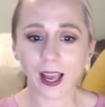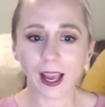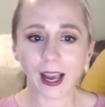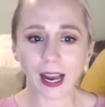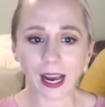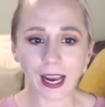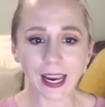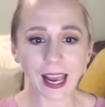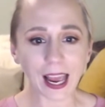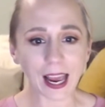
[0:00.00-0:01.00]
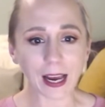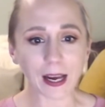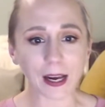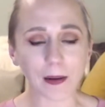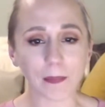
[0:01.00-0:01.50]

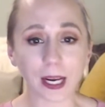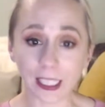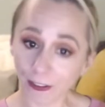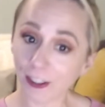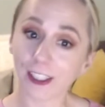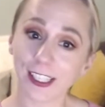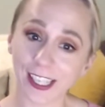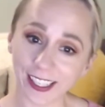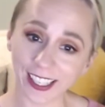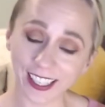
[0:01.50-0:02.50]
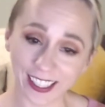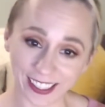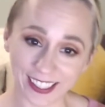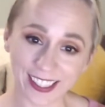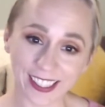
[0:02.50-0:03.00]
I definitely say it like it
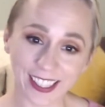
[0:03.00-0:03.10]
is.